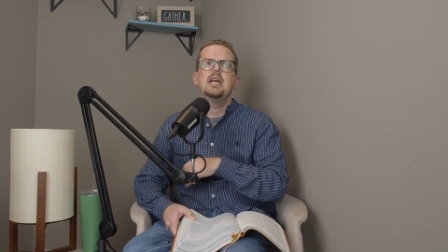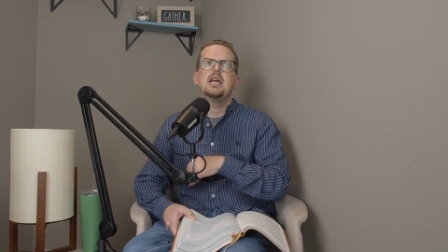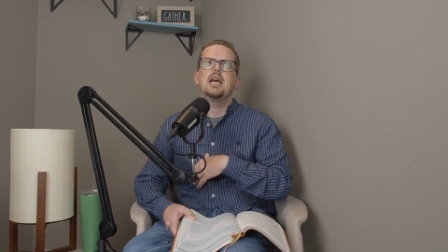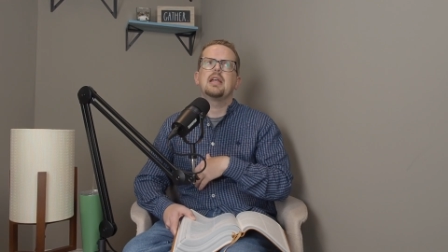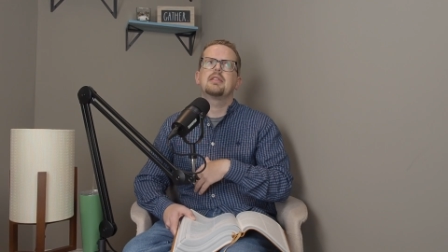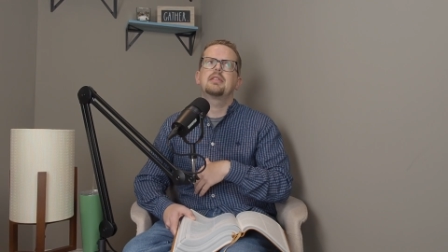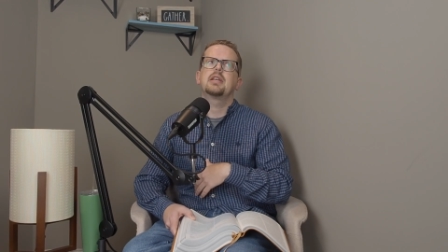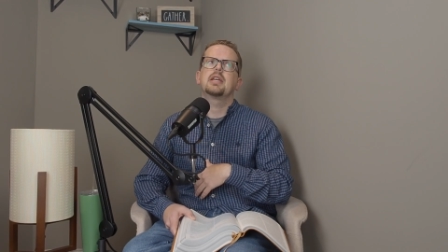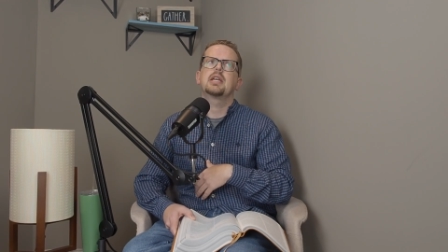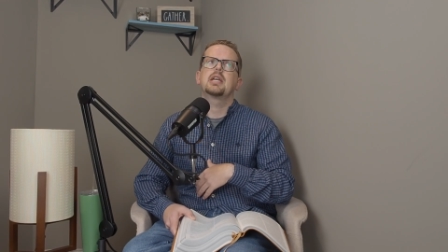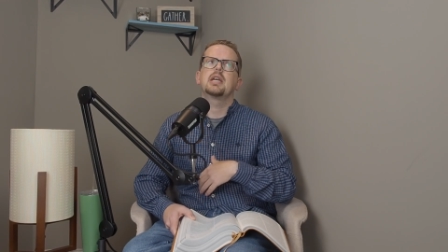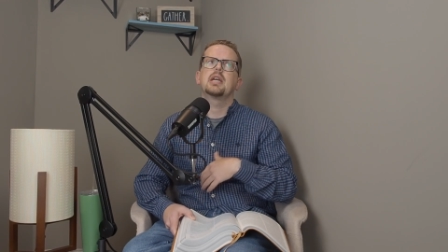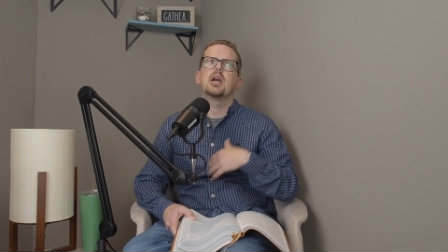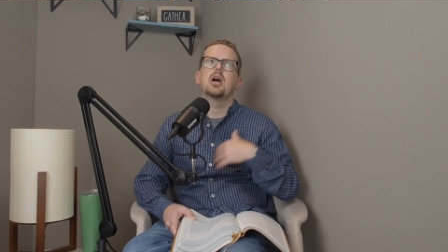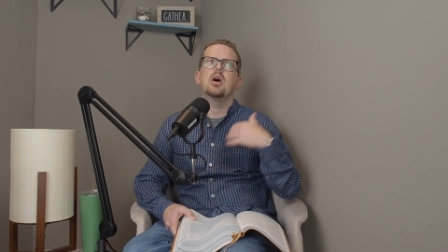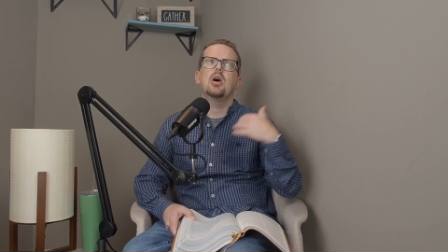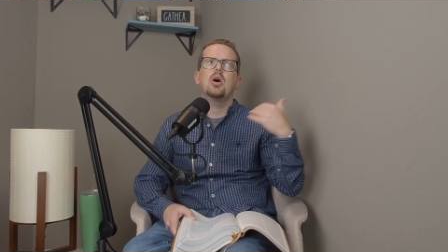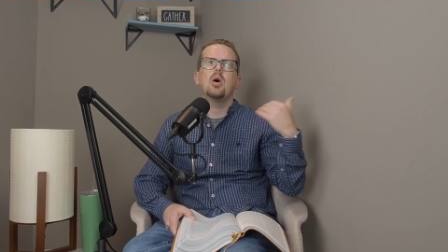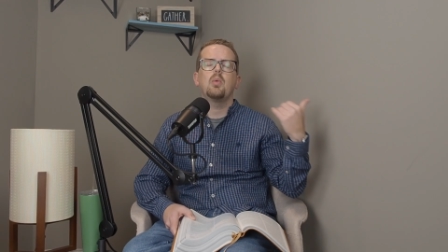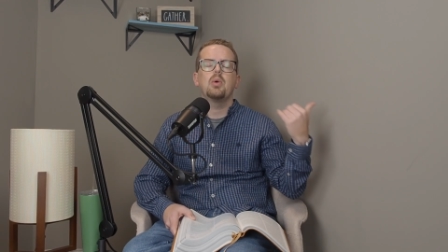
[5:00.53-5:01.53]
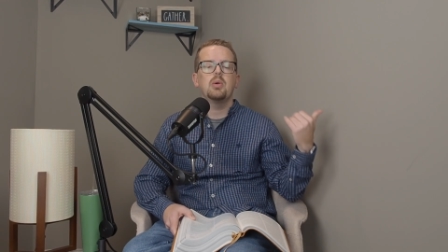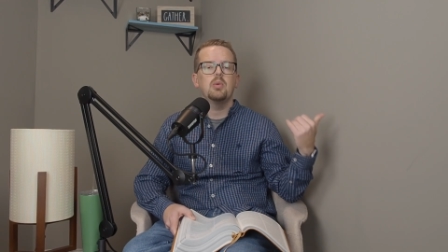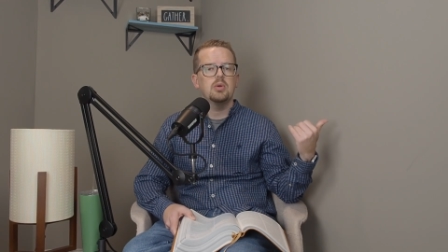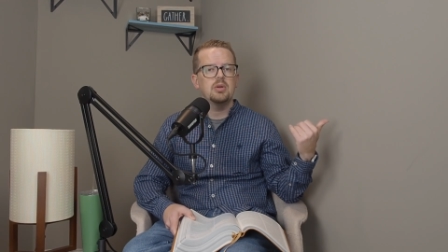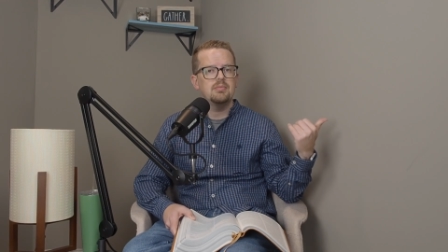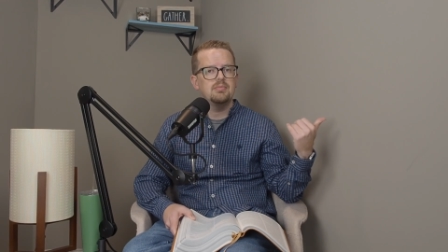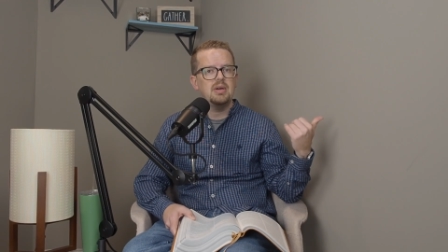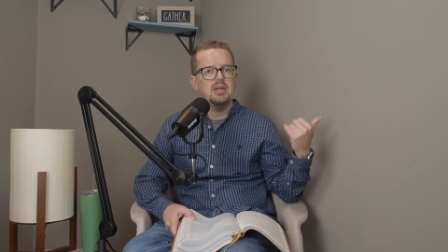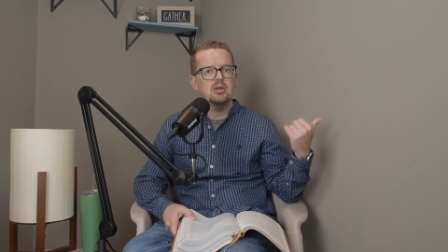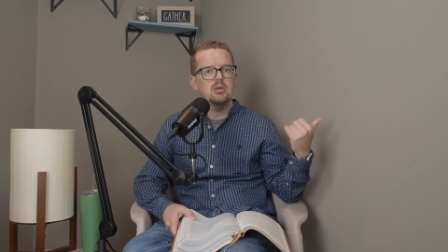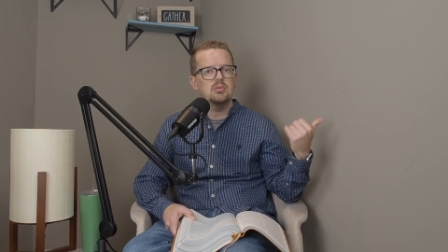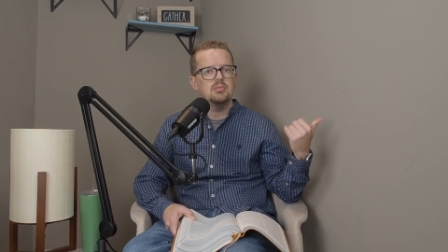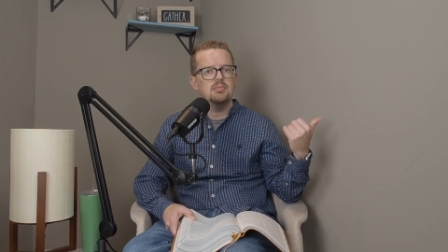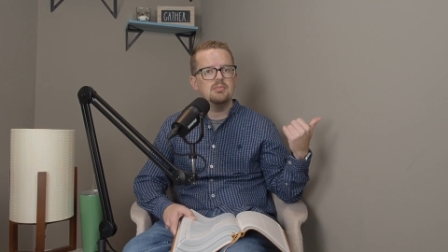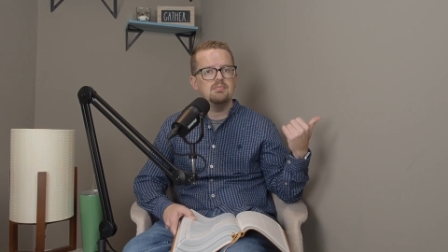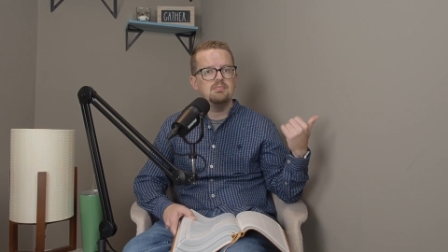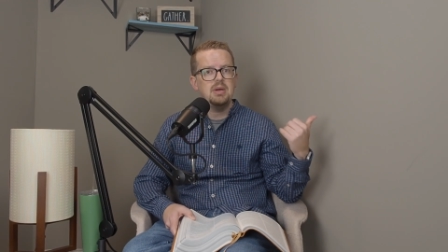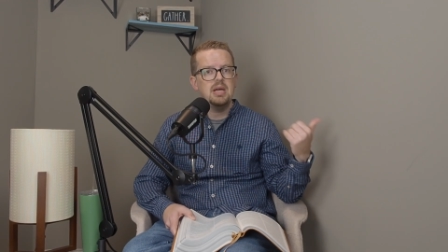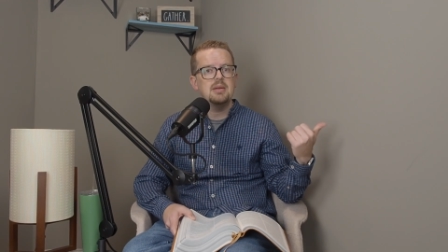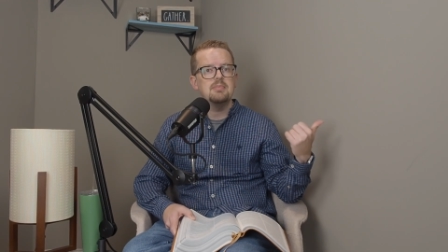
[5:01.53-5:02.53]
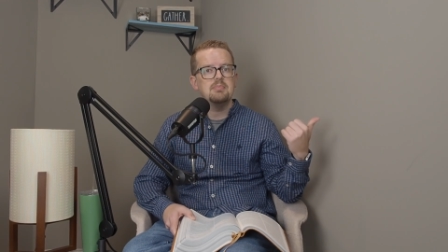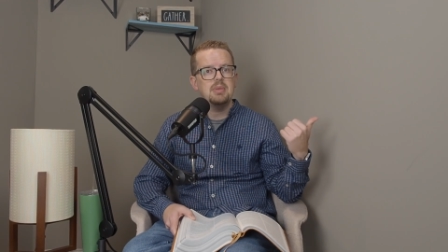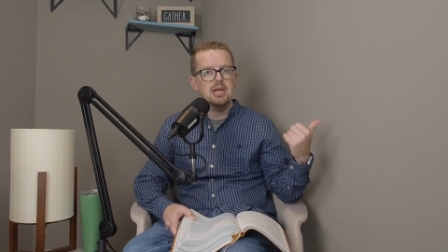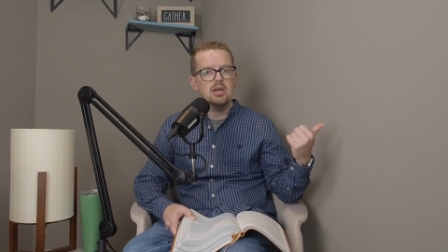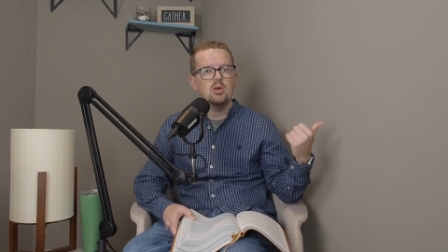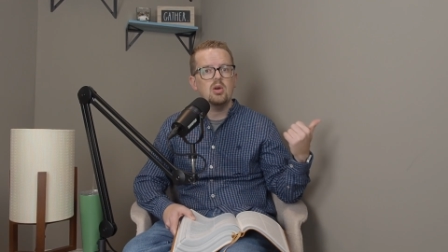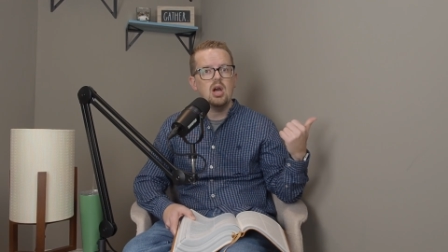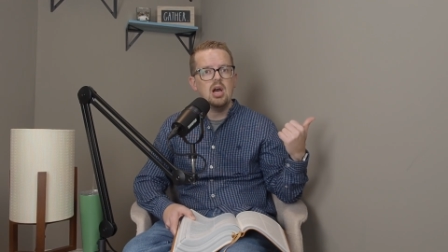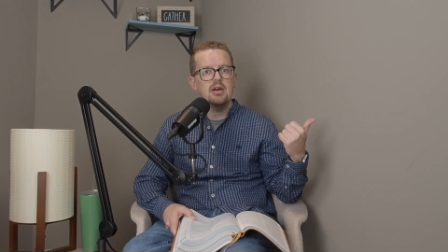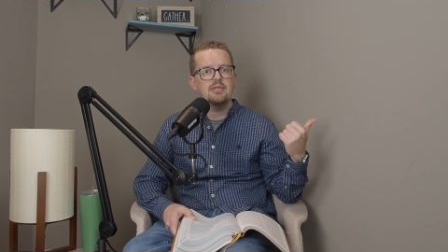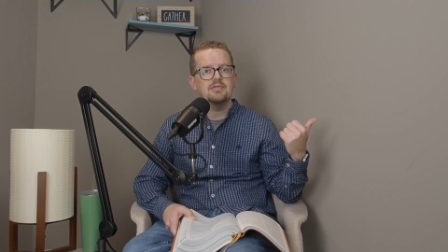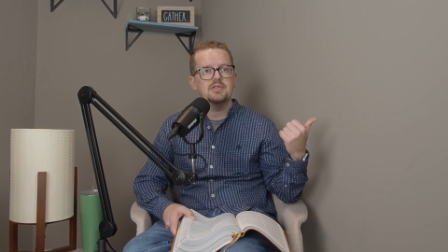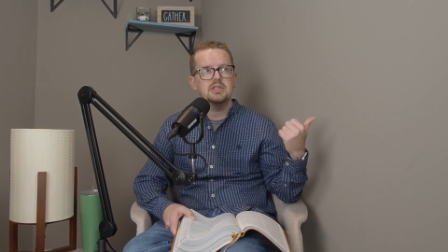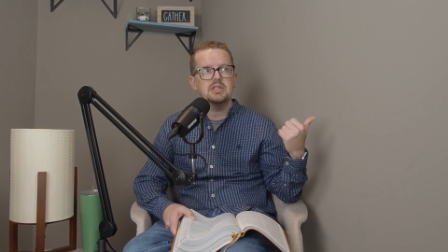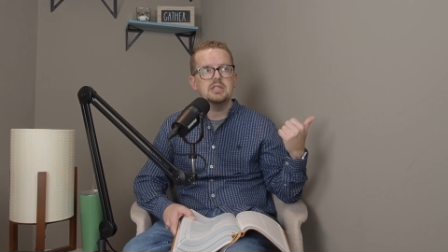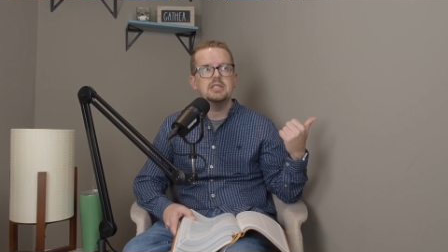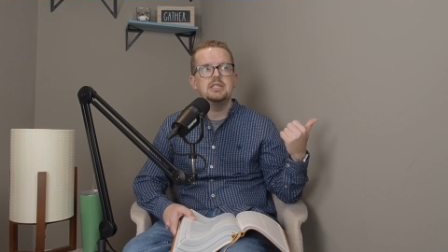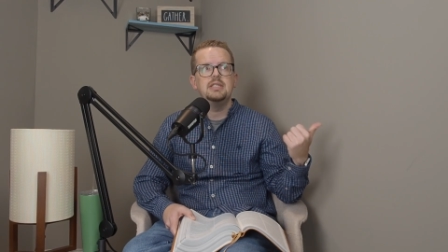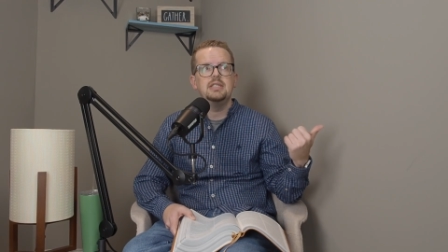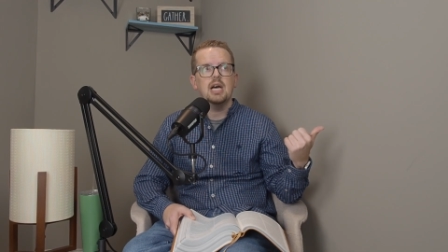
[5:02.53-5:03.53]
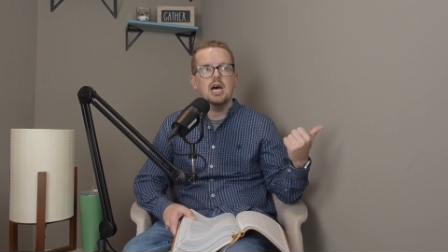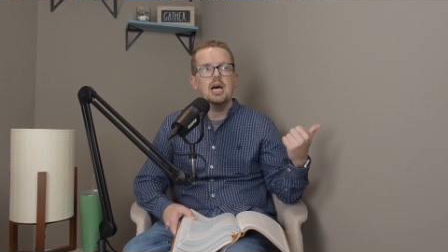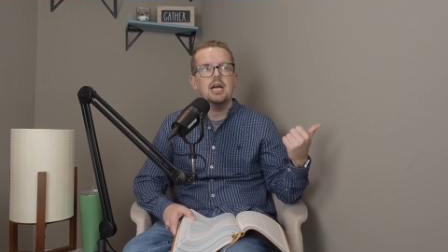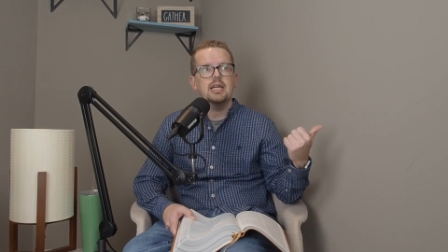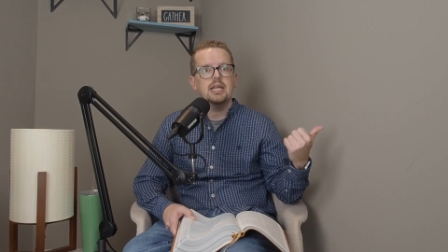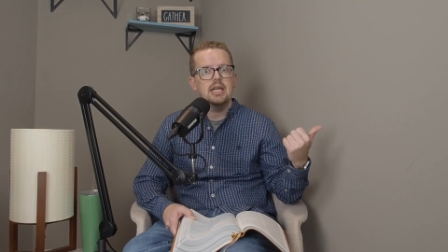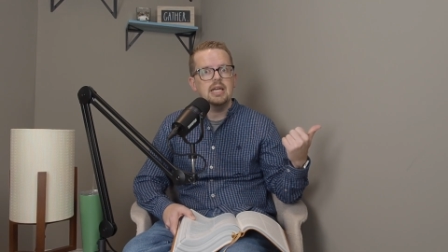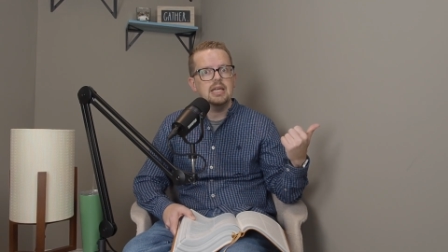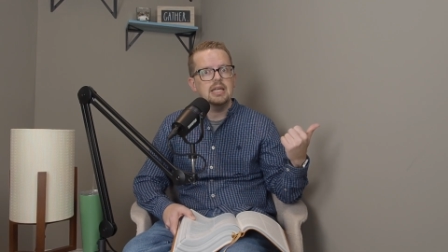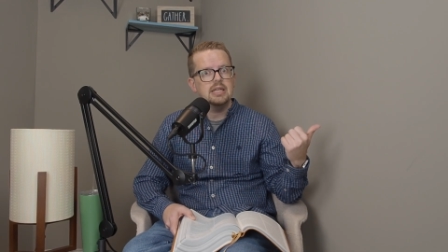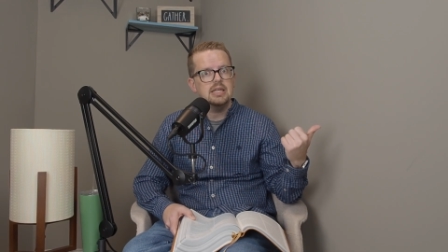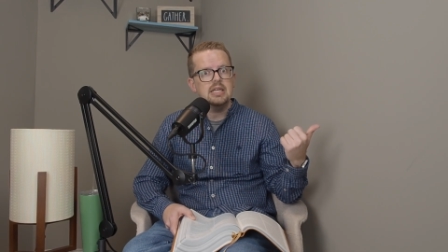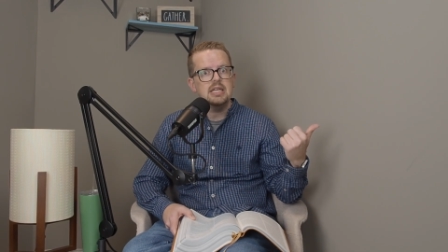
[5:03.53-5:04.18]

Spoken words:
and thinking, oh, we would have been better off dying in